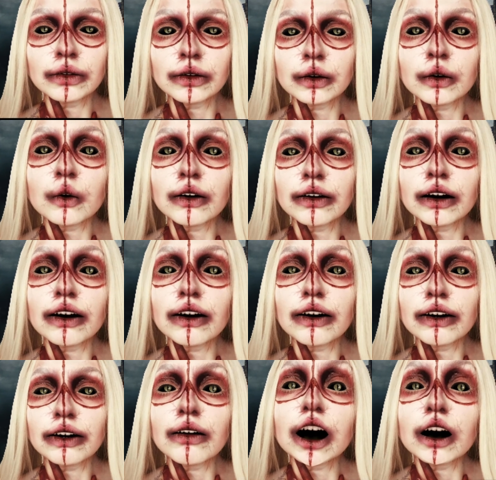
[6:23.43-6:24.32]
I
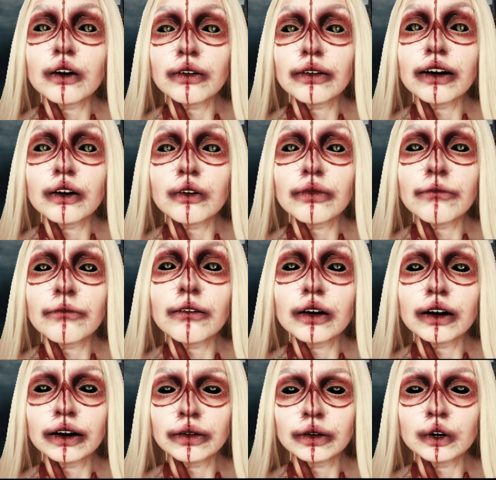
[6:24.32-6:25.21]
couldn't start picking
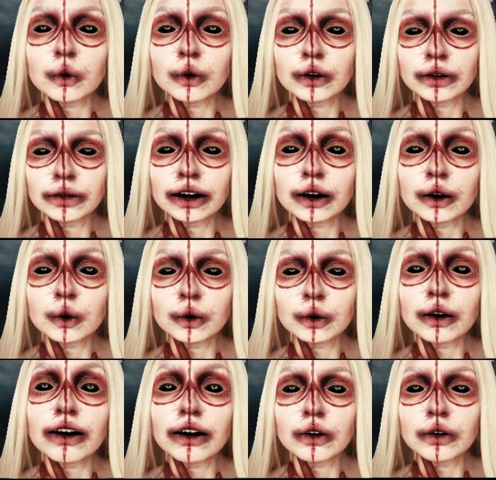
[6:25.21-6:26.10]
her up too,
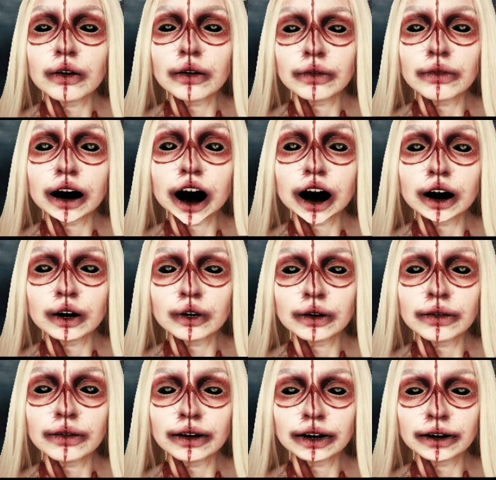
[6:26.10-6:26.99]
couldn't watch her fall
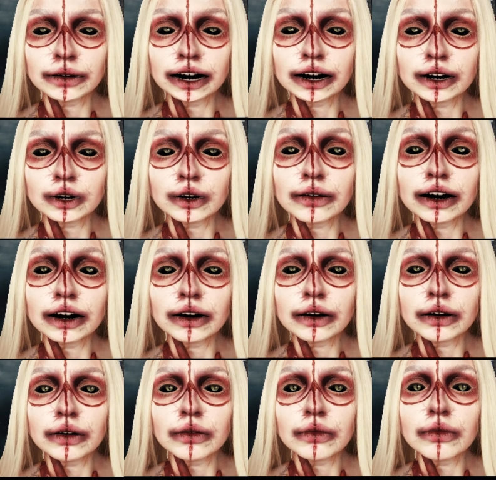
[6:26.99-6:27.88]
again and
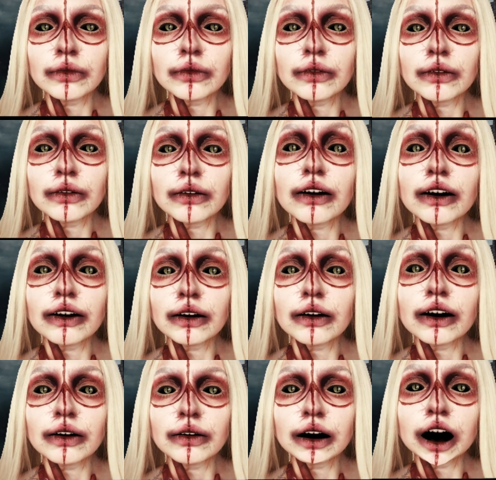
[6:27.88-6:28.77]
again. Just
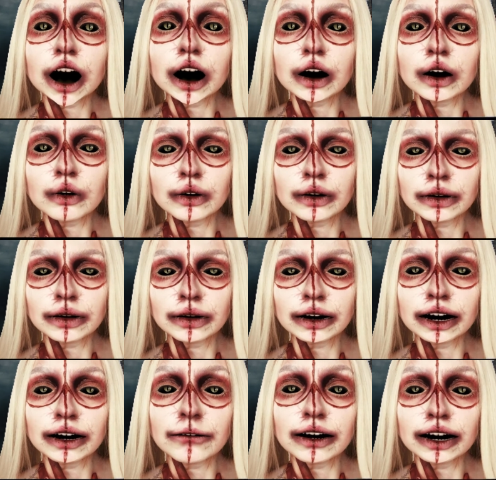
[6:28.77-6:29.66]
like Mom,
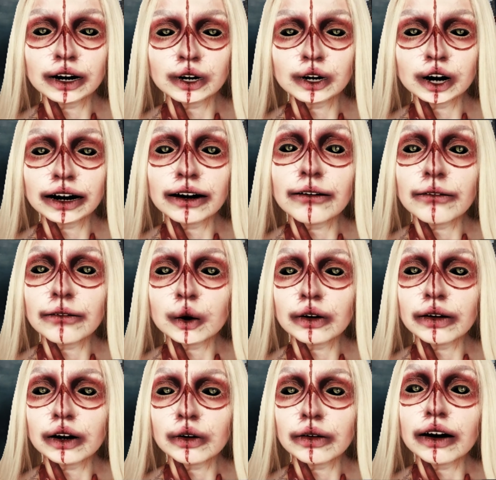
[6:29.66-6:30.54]
I knew she'd never
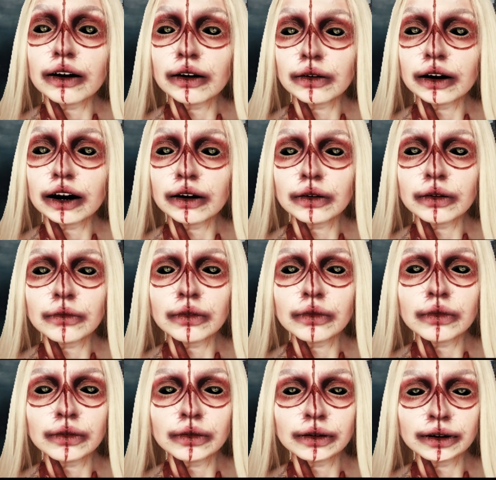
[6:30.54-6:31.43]
get back up.
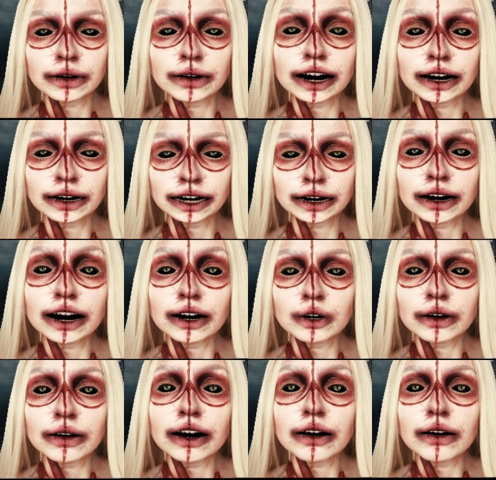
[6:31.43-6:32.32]
I'd
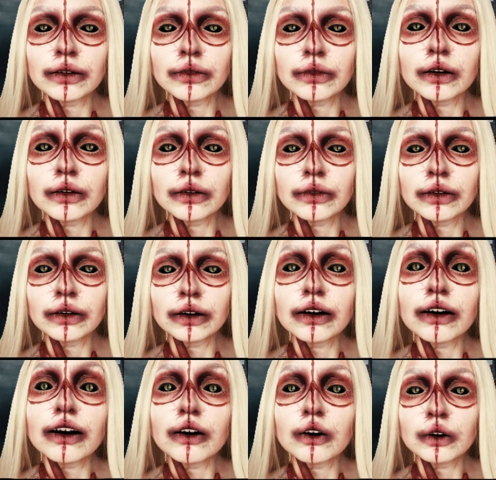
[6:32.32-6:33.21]
stared down at her,
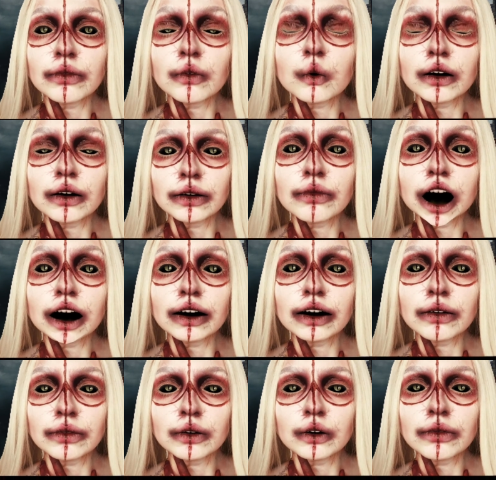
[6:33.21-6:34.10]
blonde hair
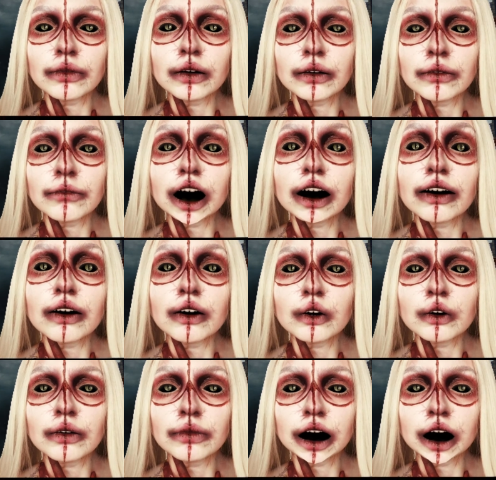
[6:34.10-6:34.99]
fallen into her
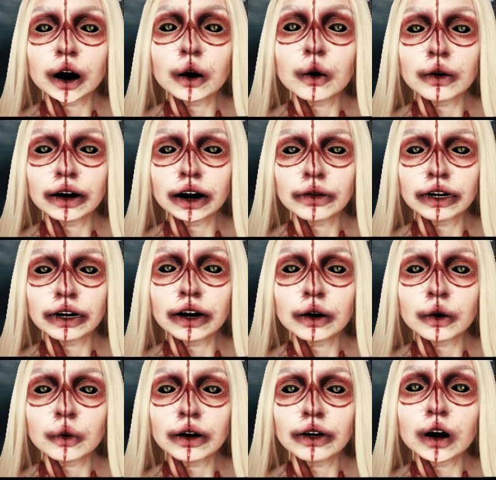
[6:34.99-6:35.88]
eyes, and all I could
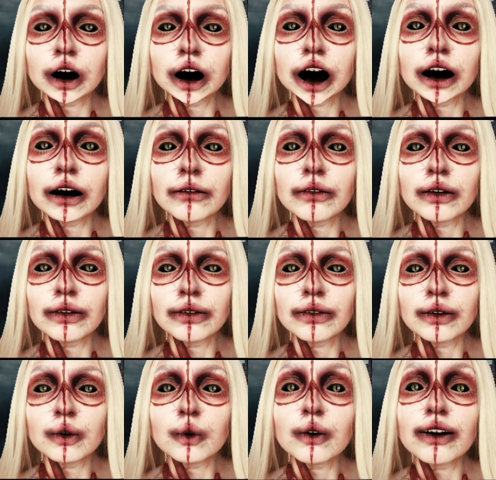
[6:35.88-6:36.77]
see was our mother,
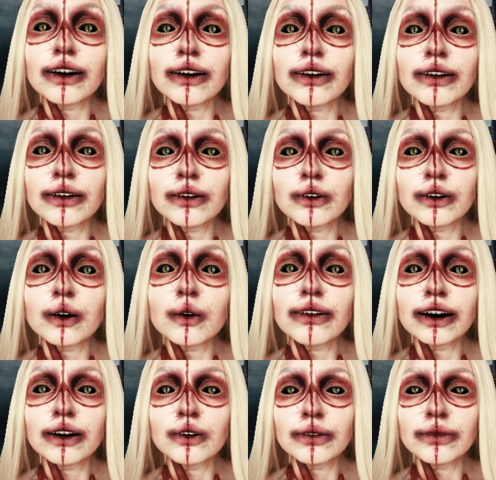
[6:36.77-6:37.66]
and then I was
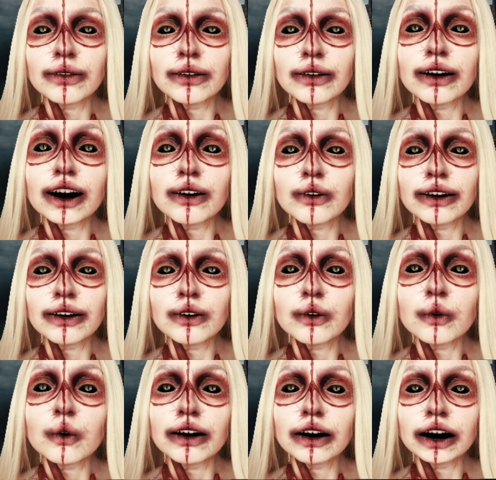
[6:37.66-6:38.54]
running, feet
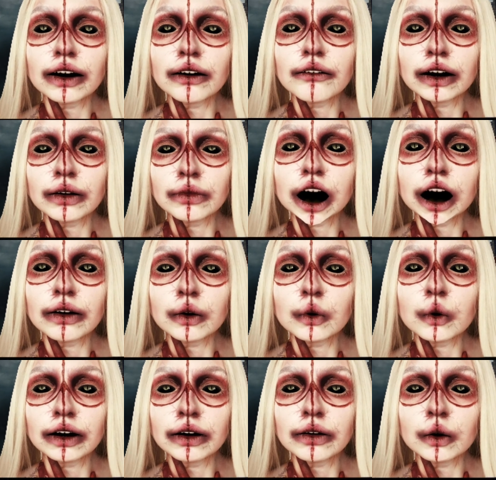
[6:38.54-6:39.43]
slamming the
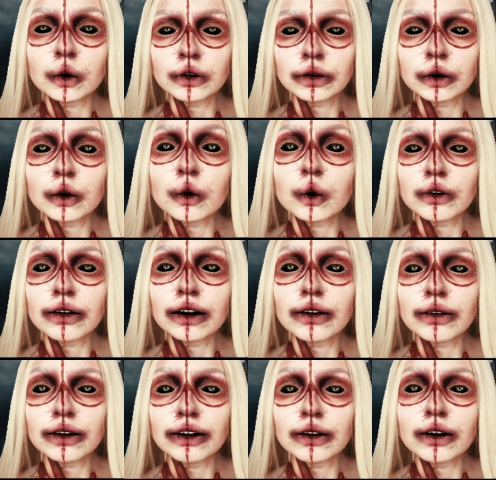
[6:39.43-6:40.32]
hallway like
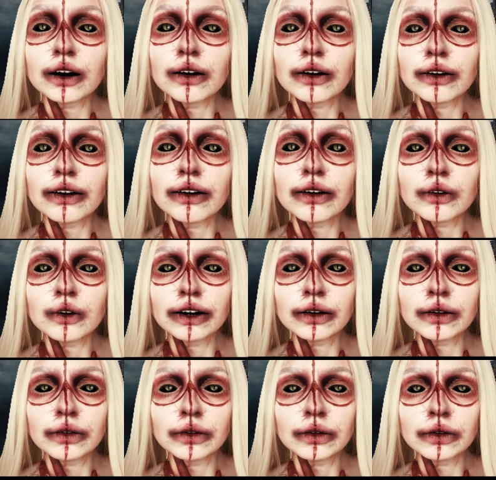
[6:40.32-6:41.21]
heartbeats turned
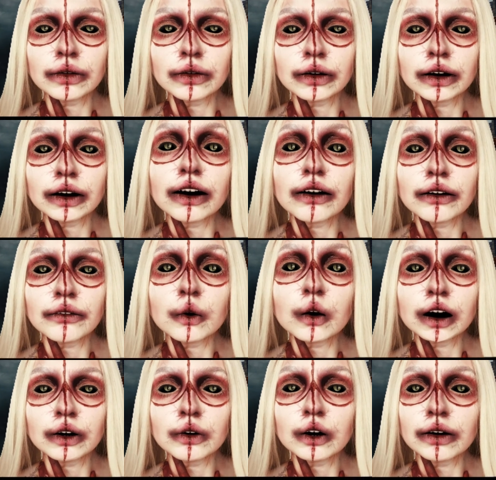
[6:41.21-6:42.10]
loose. I'd
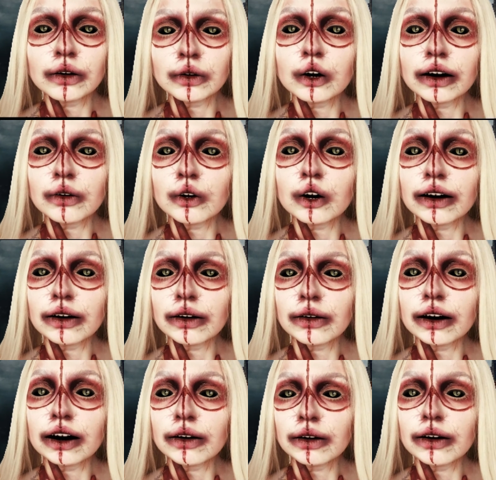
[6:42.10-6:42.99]
run for the kitchen
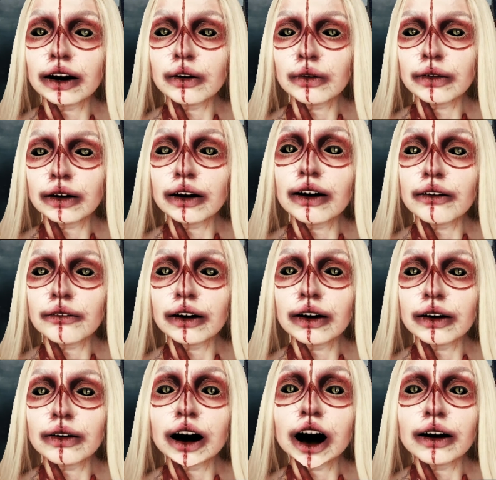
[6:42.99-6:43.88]
and tipped
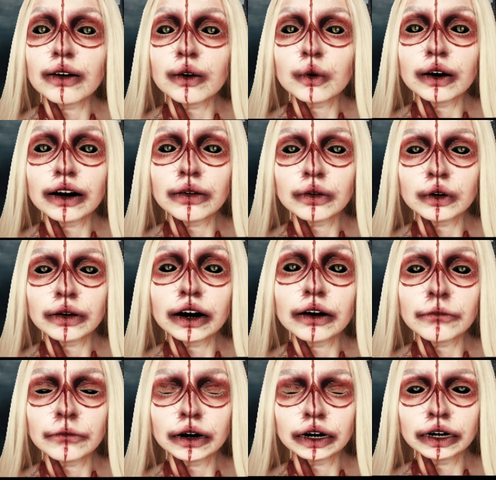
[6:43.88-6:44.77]
every bottle we had
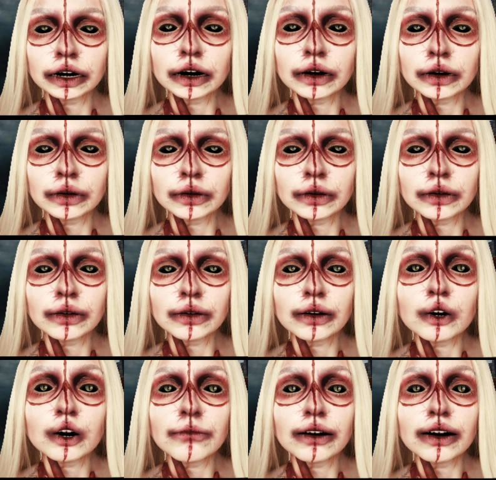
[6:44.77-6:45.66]
down the sink,
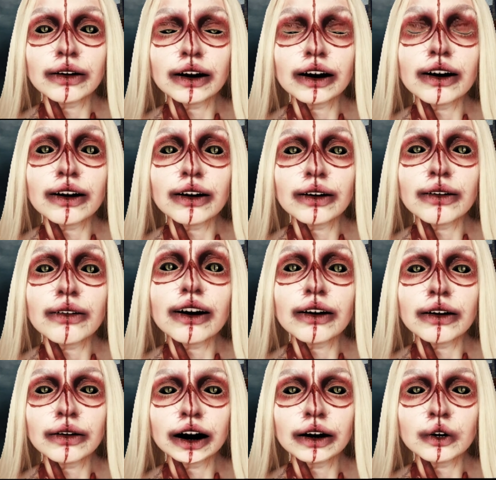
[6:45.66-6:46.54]
shoving Annie
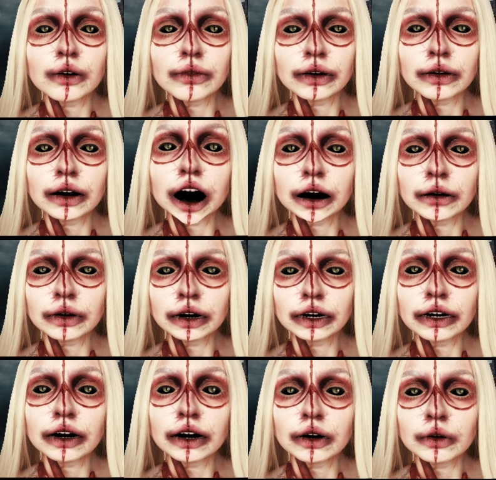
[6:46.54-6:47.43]
back as she fought to
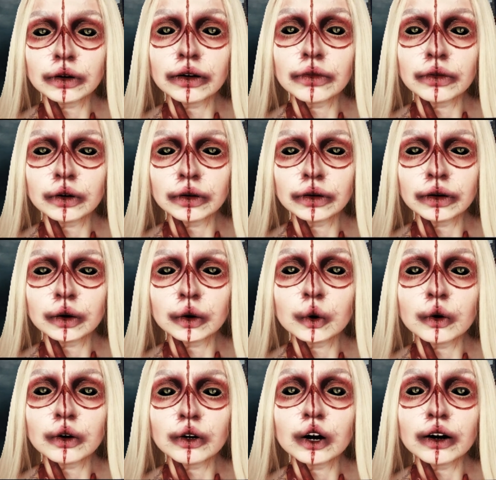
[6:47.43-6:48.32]
stop me,
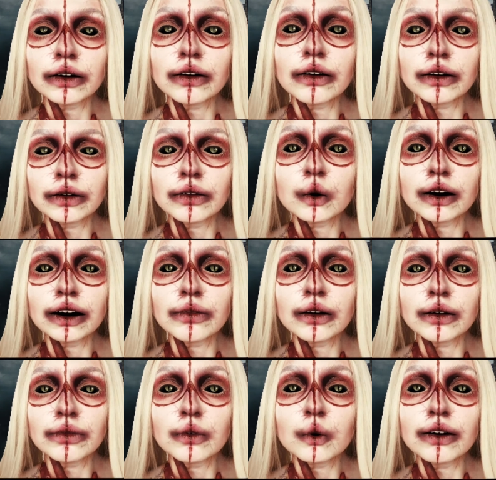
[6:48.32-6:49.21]
catching liquor on
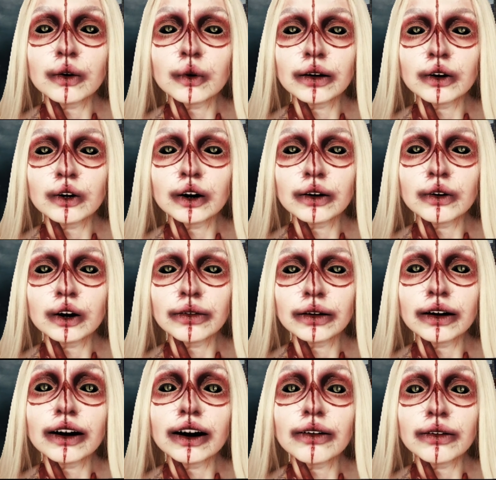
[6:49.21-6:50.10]
her fingers as it
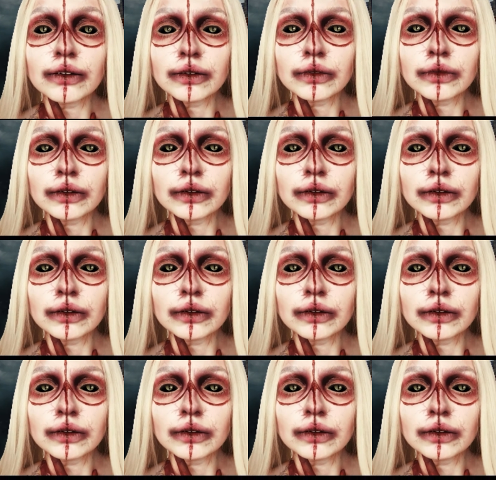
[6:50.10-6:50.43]
fell.